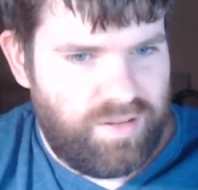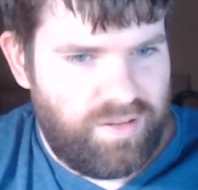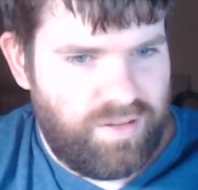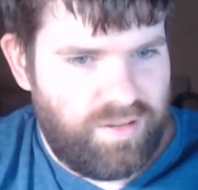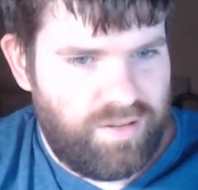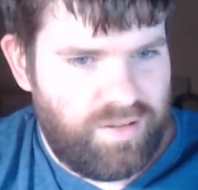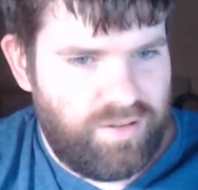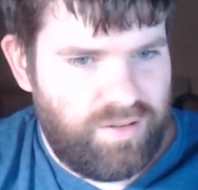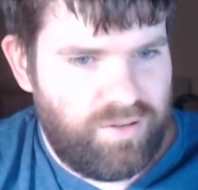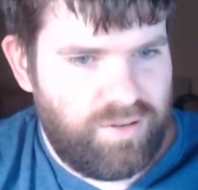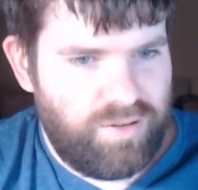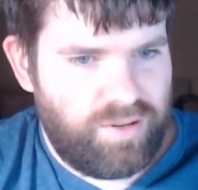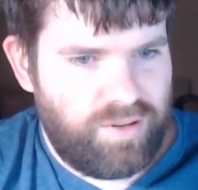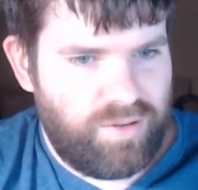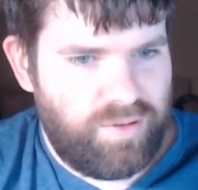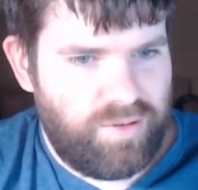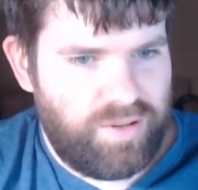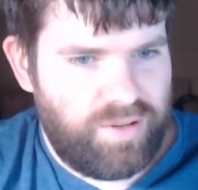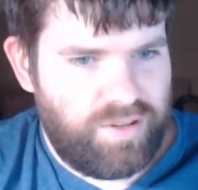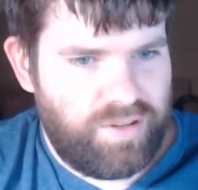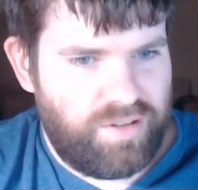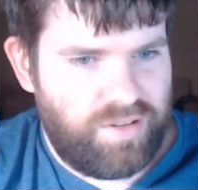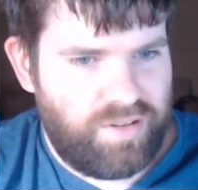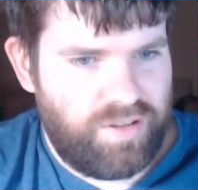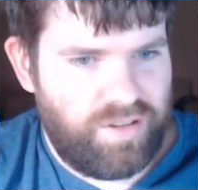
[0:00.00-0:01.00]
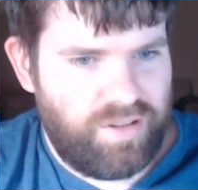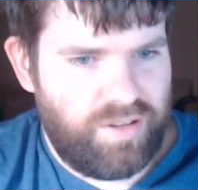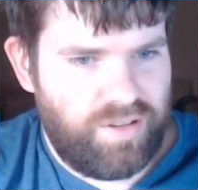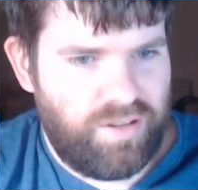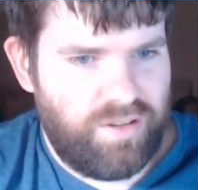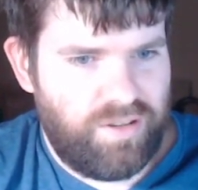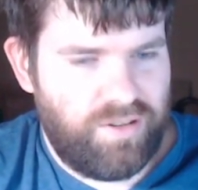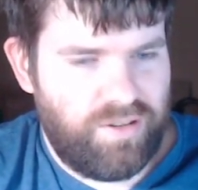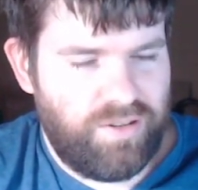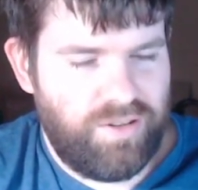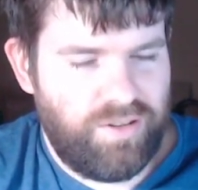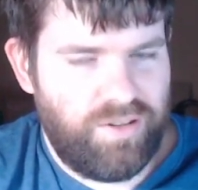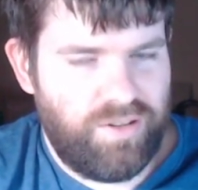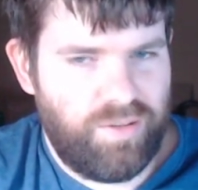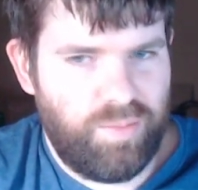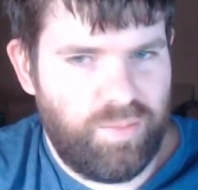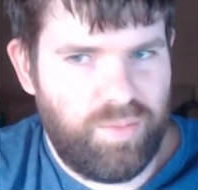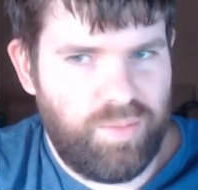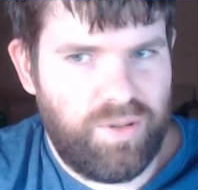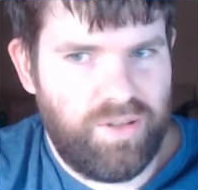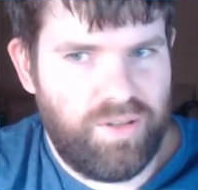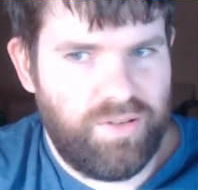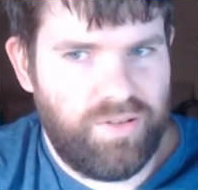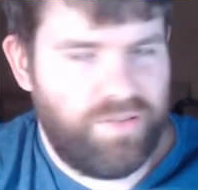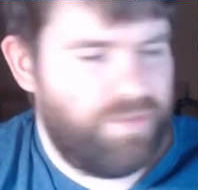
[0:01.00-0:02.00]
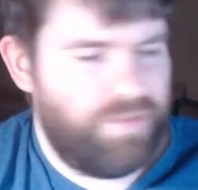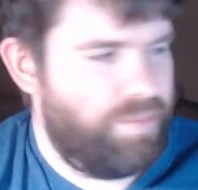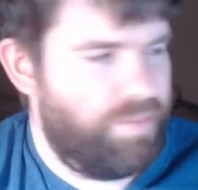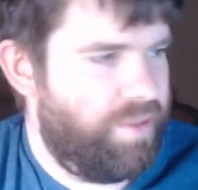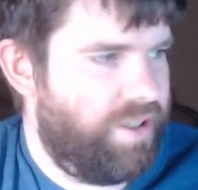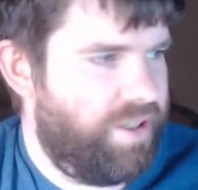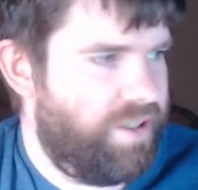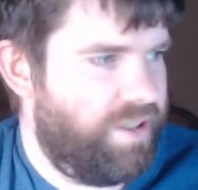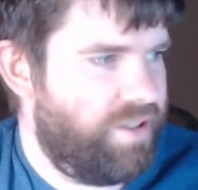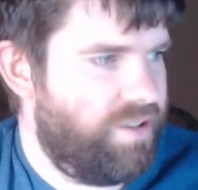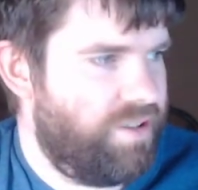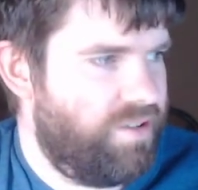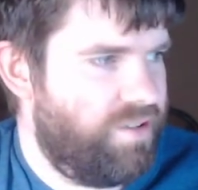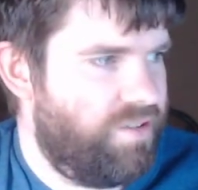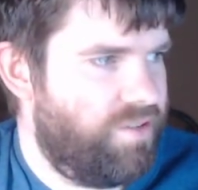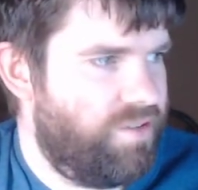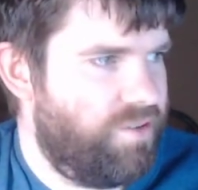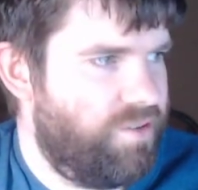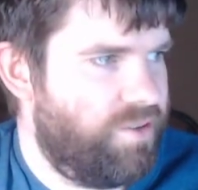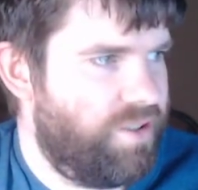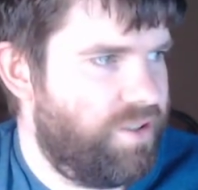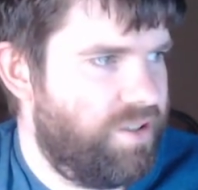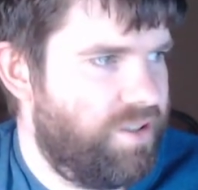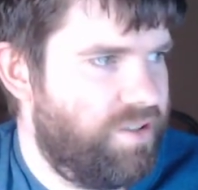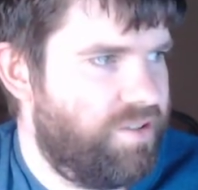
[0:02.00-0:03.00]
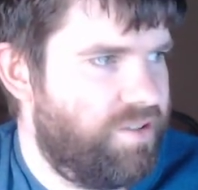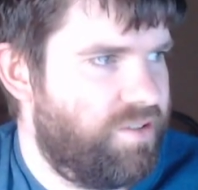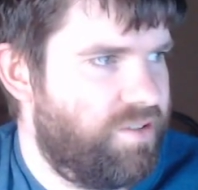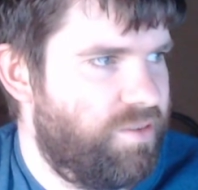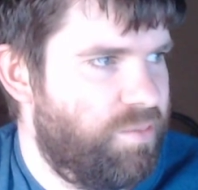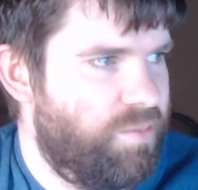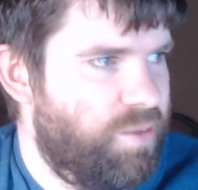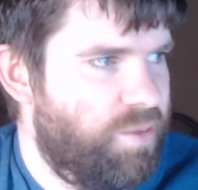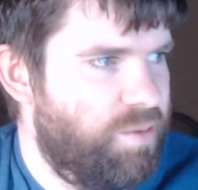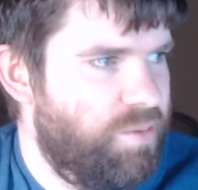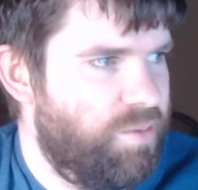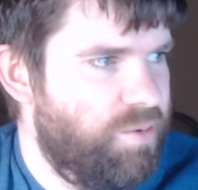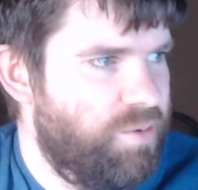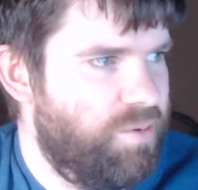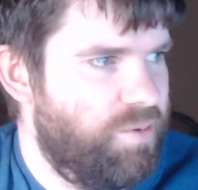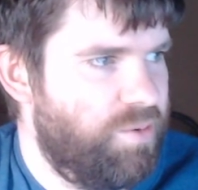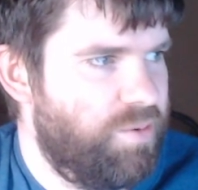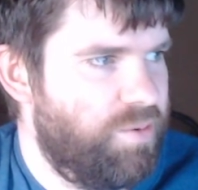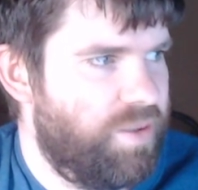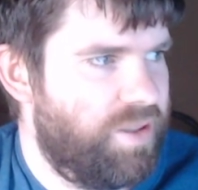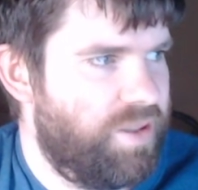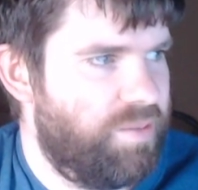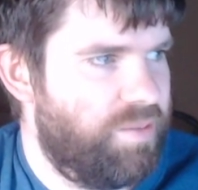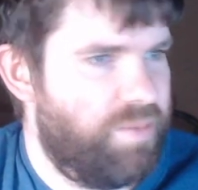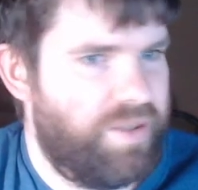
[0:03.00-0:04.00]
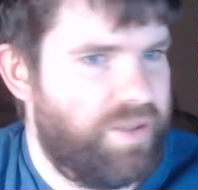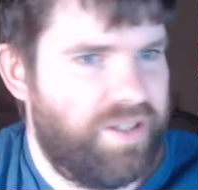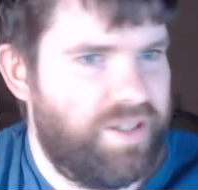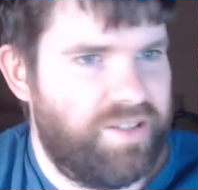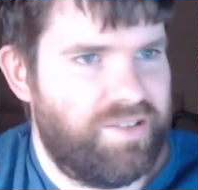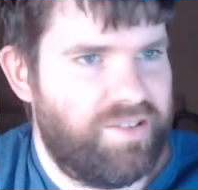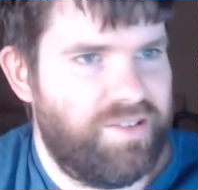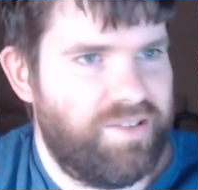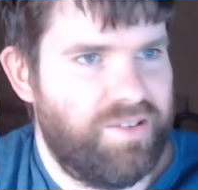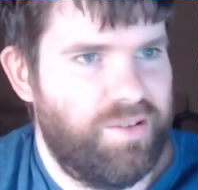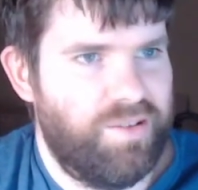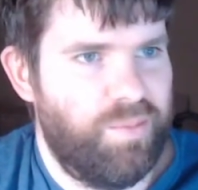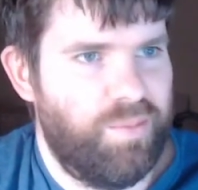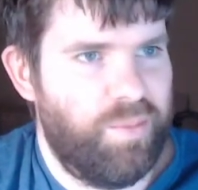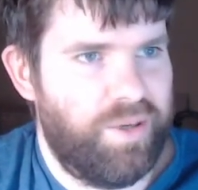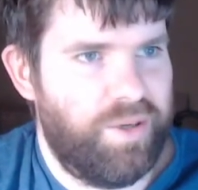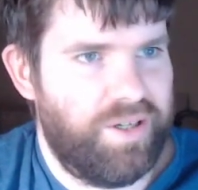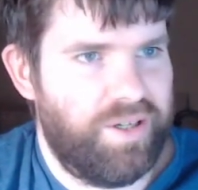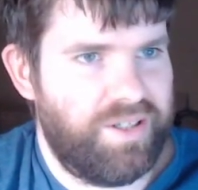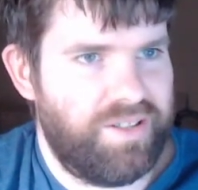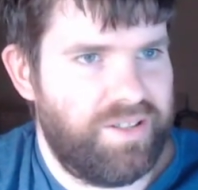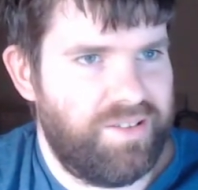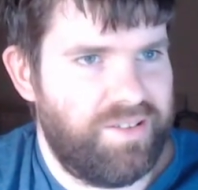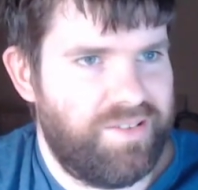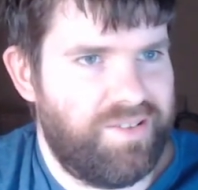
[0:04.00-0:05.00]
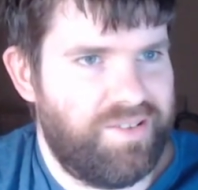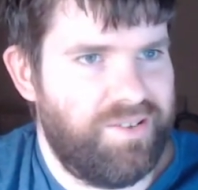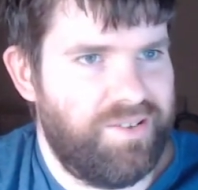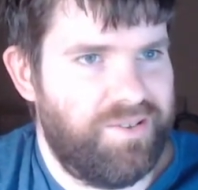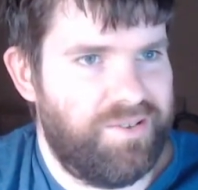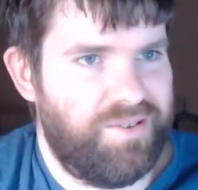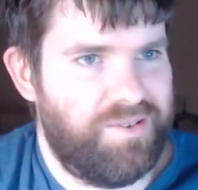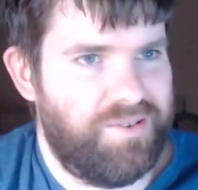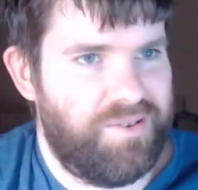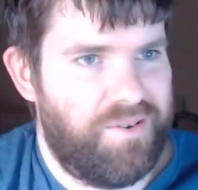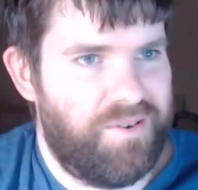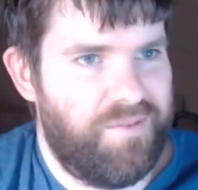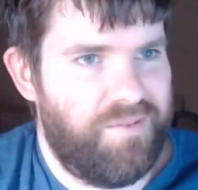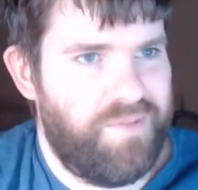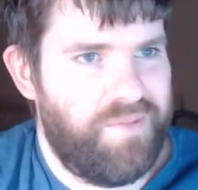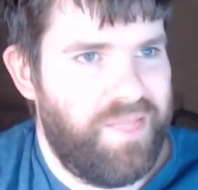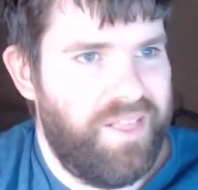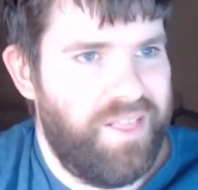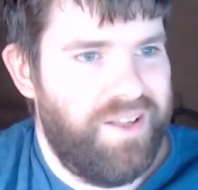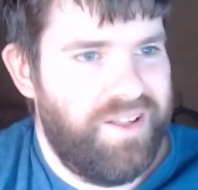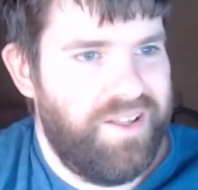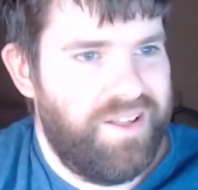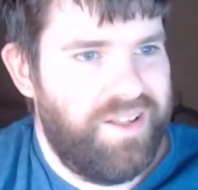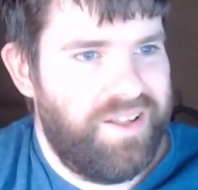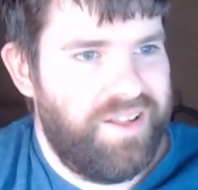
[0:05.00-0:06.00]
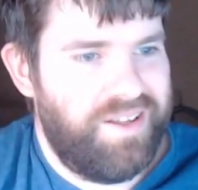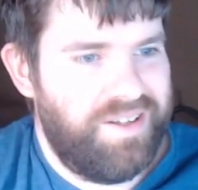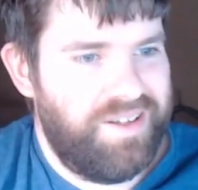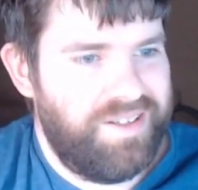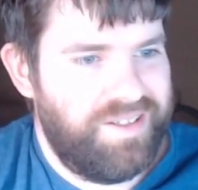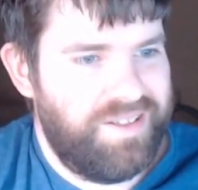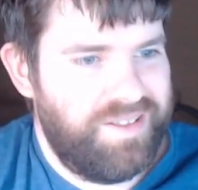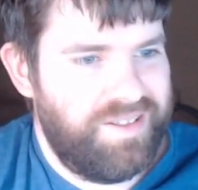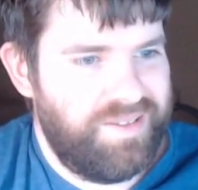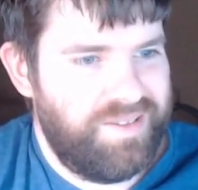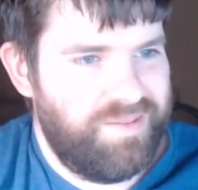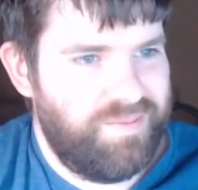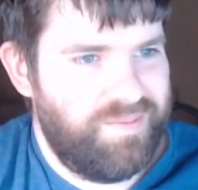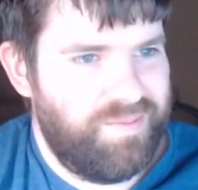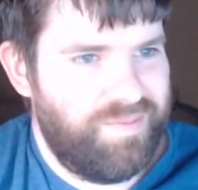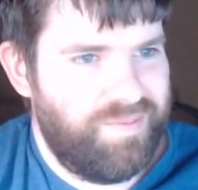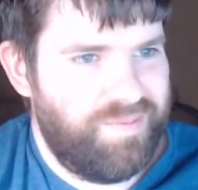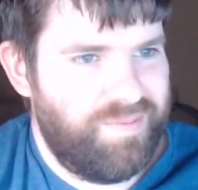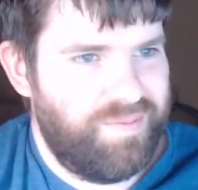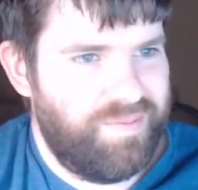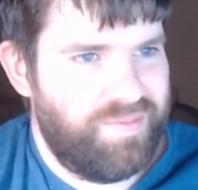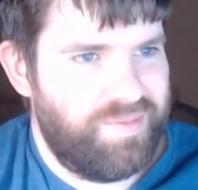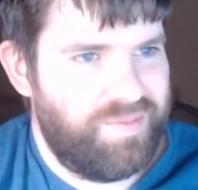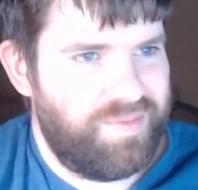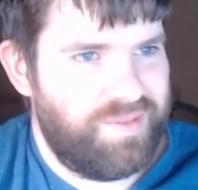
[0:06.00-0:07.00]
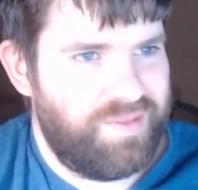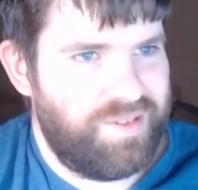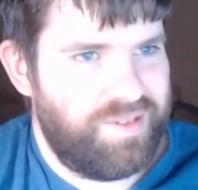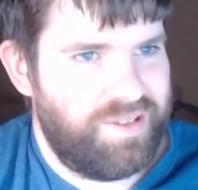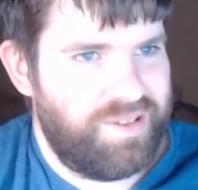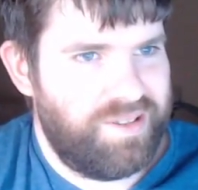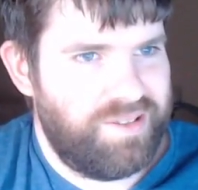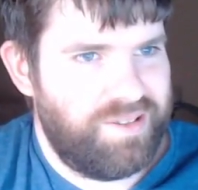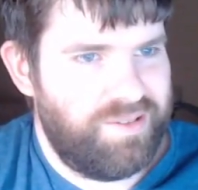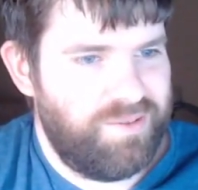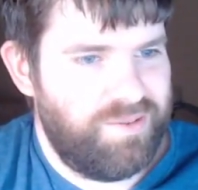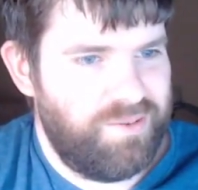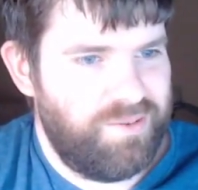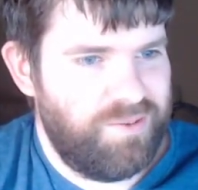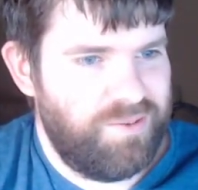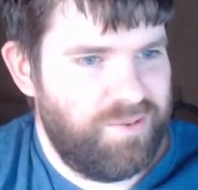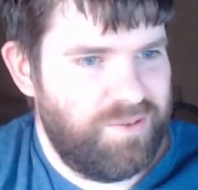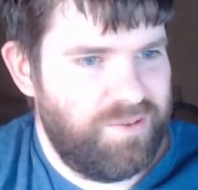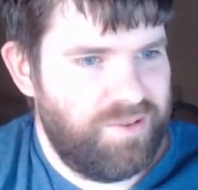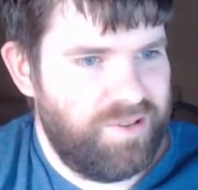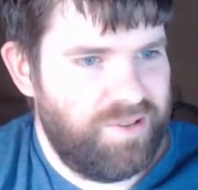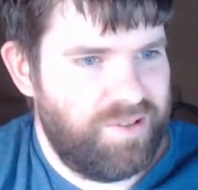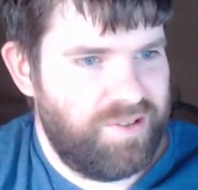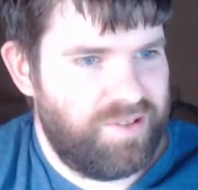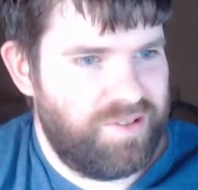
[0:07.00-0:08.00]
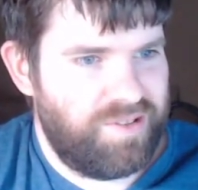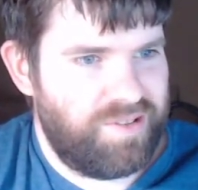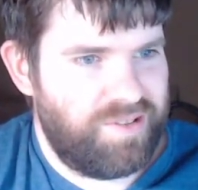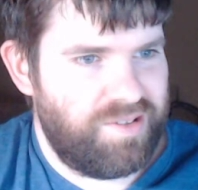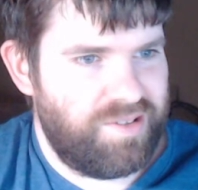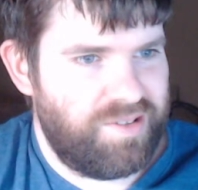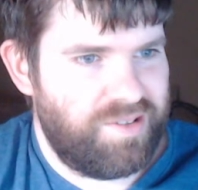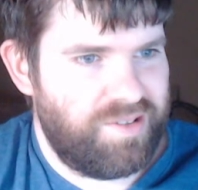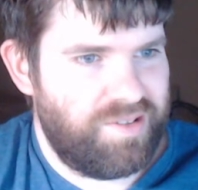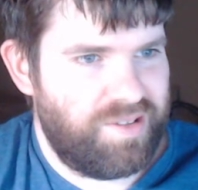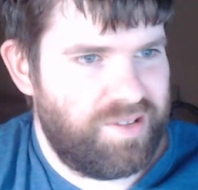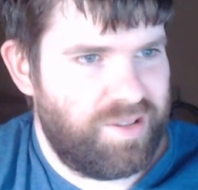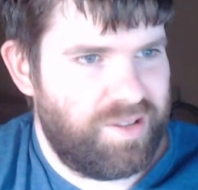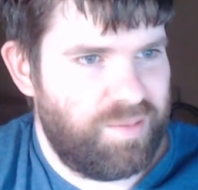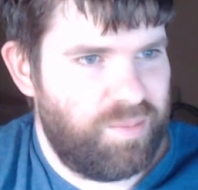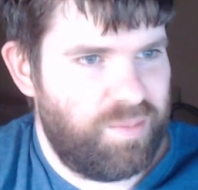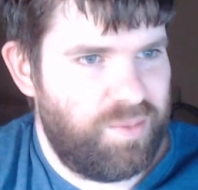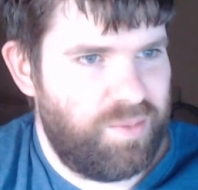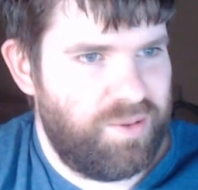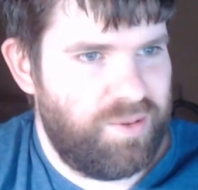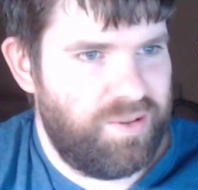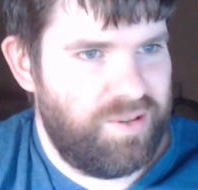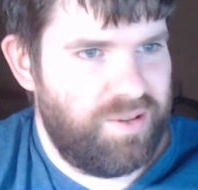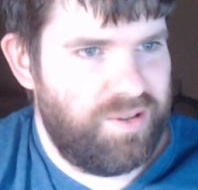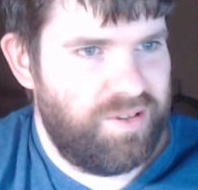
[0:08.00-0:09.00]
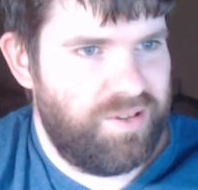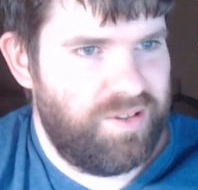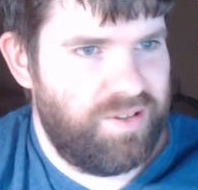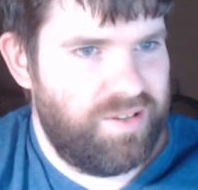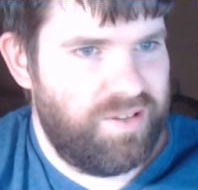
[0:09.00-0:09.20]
your request had 100 plus markets. Okay, so maybe we want to pass in markets. Did I do this example?